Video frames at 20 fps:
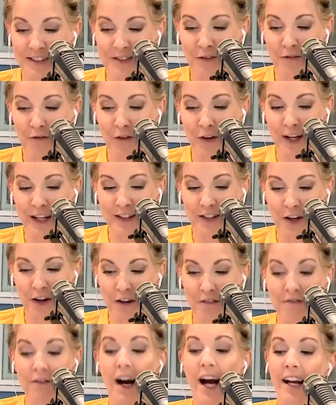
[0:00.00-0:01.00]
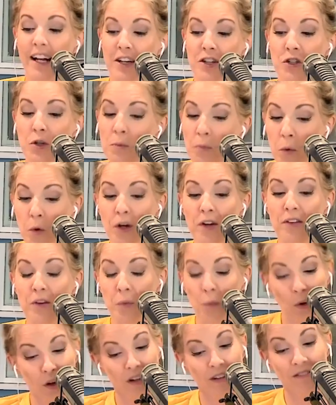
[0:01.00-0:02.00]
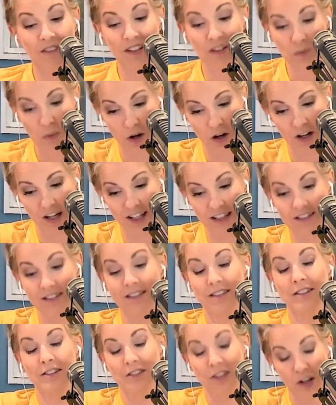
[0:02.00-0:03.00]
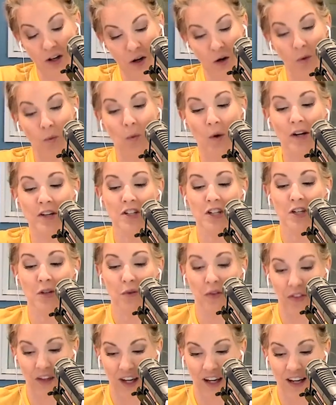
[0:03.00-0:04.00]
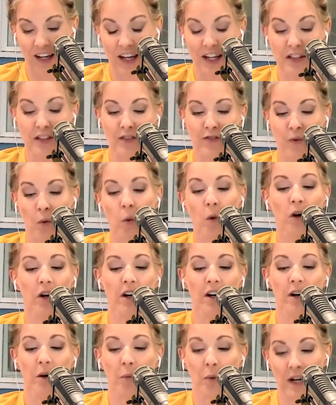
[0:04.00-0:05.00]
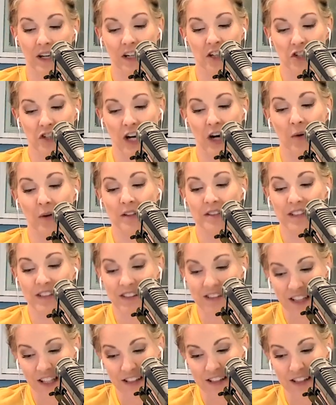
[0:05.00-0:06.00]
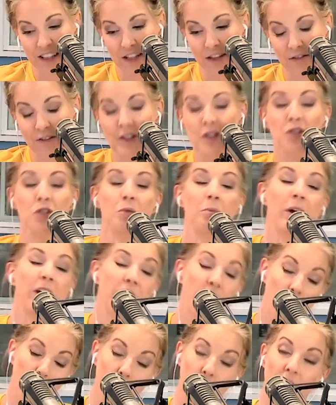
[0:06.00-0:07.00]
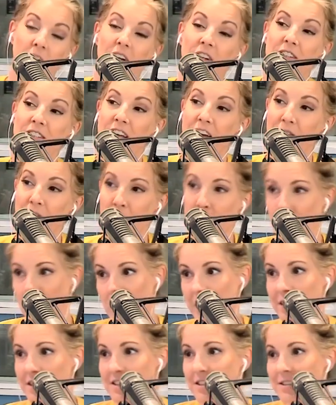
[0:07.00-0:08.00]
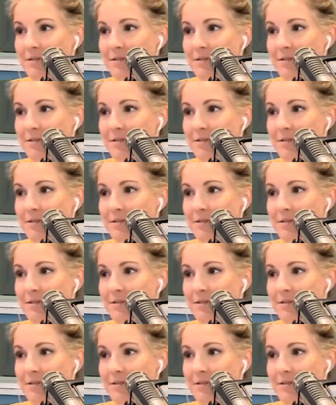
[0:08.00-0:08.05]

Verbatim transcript: some friends are invited to more than one of these parties. So what do you think? Is 4 wedding showers excessive? Do my coworkers have a point?